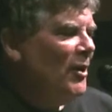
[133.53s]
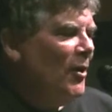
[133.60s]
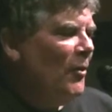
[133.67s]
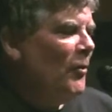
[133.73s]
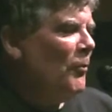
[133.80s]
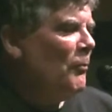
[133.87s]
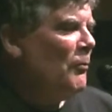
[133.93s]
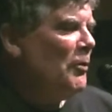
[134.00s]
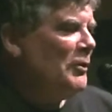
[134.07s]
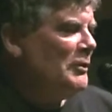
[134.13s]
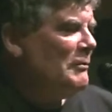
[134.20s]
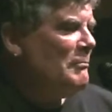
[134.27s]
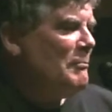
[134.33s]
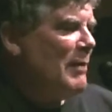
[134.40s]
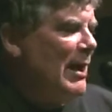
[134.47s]
who
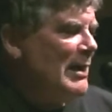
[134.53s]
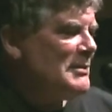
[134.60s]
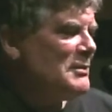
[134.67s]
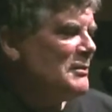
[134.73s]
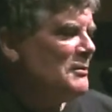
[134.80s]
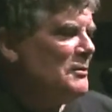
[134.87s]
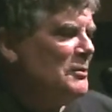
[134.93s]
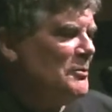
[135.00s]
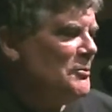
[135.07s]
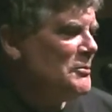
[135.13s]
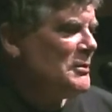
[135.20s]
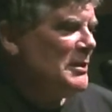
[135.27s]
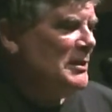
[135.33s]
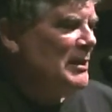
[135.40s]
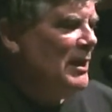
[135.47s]
wouldn't mind
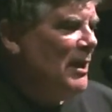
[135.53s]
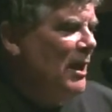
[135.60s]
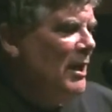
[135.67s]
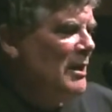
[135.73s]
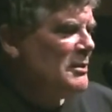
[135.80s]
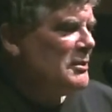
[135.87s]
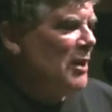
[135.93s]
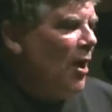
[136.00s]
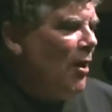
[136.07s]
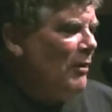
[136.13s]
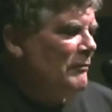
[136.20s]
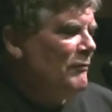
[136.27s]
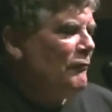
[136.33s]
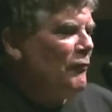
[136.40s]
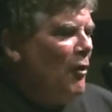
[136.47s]
seducing,
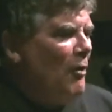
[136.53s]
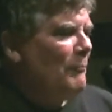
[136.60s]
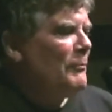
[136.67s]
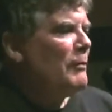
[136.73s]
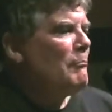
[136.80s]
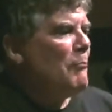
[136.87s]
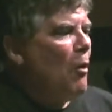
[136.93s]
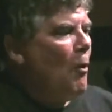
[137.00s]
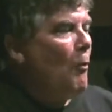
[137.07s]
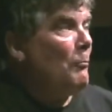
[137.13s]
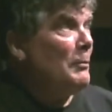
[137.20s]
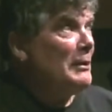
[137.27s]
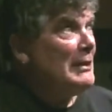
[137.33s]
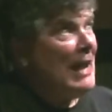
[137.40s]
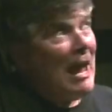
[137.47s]
starting from the
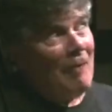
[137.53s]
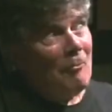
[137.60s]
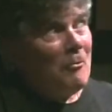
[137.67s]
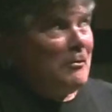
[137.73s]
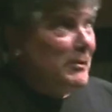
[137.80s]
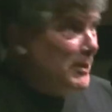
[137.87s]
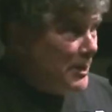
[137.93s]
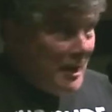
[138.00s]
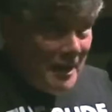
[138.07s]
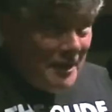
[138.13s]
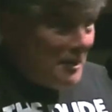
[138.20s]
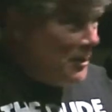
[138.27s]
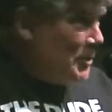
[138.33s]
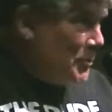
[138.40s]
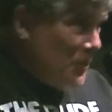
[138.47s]
moment that we get
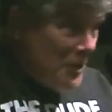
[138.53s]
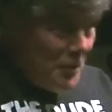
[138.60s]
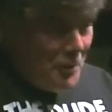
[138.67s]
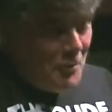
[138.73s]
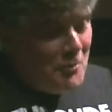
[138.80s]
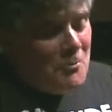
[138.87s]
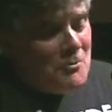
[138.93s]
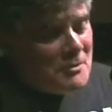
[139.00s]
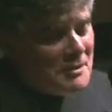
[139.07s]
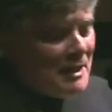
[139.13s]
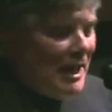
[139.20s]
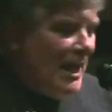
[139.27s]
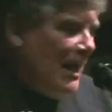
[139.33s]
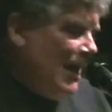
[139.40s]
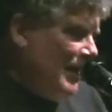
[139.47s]
introduced.
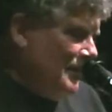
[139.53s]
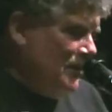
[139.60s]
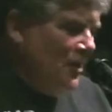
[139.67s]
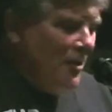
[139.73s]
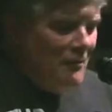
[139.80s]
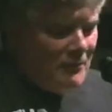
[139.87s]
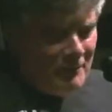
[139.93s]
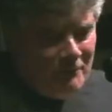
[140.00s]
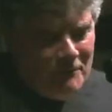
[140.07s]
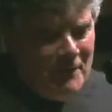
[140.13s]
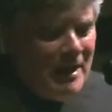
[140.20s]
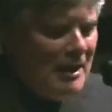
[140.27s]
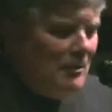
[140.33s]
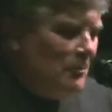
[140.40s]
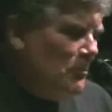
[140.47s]
I'd love to
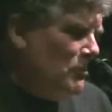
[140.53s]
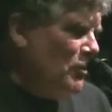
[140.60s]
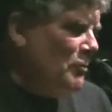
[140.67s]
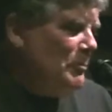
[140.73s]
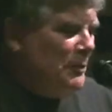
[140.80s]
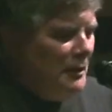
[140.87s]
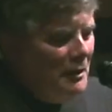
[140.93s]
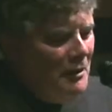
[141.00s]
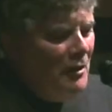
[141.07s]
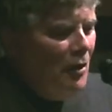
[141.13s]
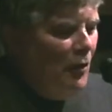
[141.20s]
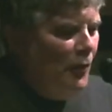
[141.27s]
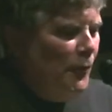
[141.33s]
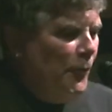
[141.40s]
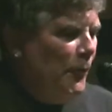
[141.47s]
find a woman
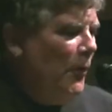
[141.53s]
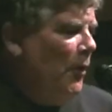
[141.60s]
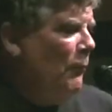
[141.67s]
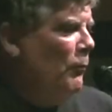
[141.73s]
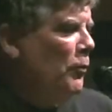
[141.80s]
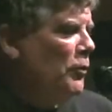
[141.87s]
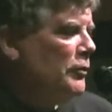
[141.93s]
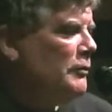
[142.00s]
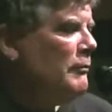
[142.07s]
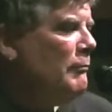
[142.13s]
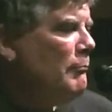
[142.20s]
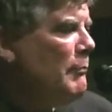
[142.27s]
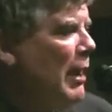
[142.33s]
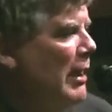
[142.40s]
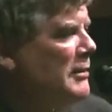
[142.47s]
who wouldn't
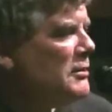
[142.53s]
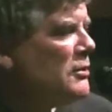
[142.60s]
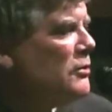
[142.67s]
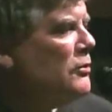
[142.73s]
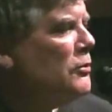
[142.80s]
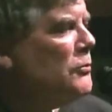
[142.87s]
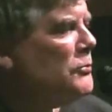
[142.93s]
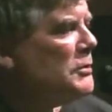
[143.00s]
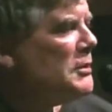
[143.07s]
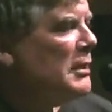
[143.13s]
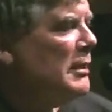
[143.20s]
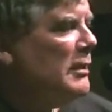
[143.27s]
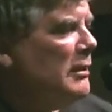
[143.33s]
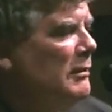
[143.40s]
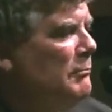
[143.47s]
mind
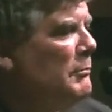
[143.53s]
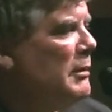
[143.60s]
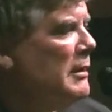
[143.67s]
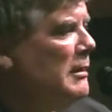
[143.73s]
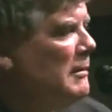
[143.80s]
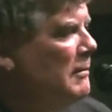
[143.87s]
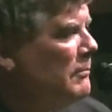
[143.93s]
seducing me.